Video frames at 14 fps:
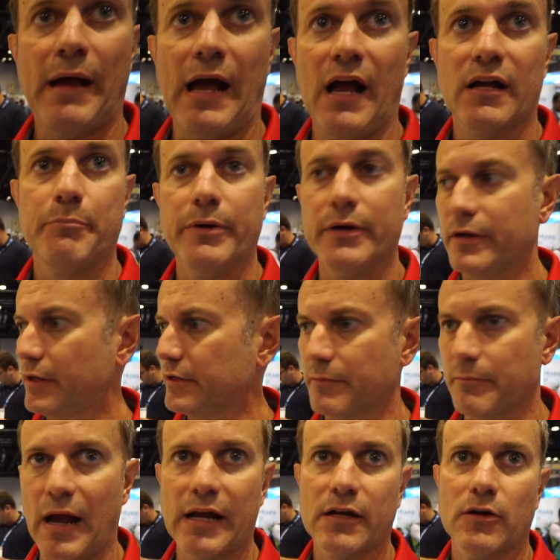pack, put it in your
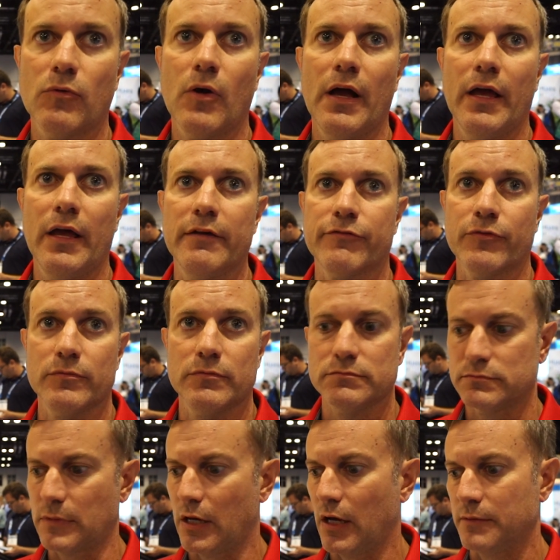microwave,
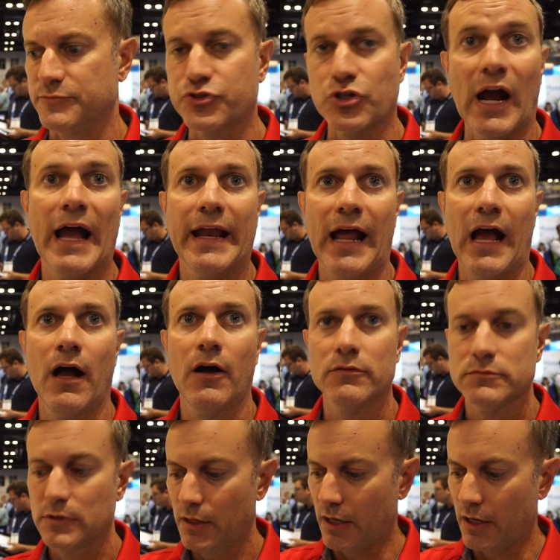dry it out,